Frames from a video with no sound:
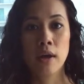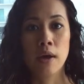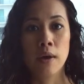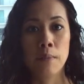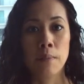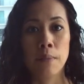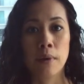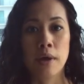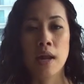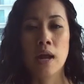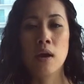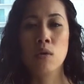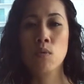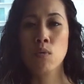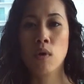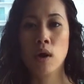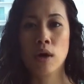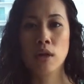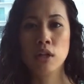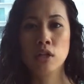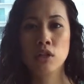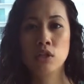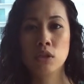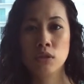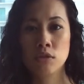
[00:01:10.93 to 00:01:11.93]
But I
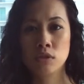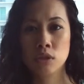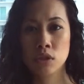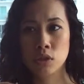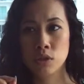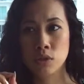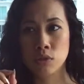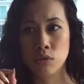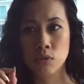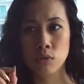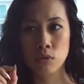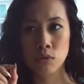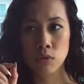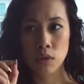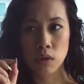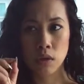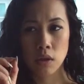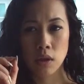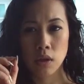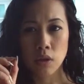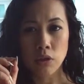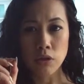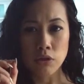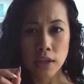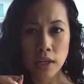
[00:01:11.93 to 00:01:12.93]
wanted you to
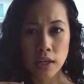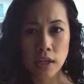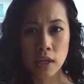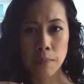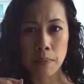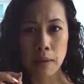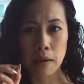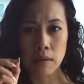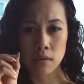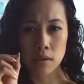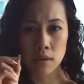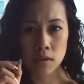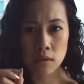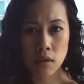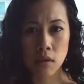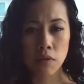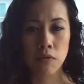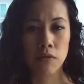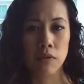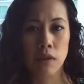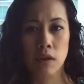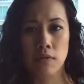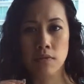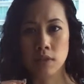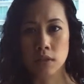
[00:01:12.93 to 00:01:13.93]
think about
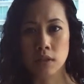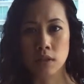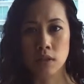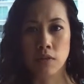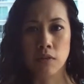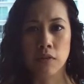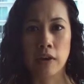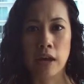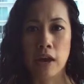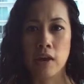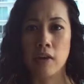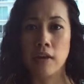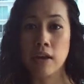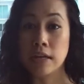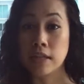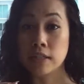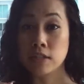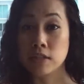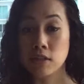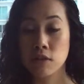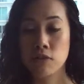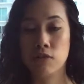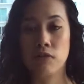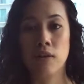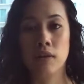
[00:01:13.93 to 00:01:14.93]
self-love and self-care in a
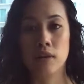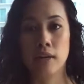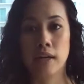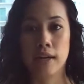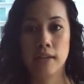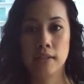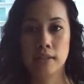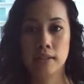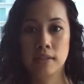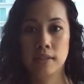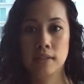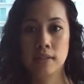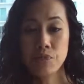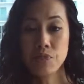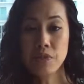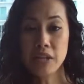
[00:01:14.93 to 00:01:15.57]
different light.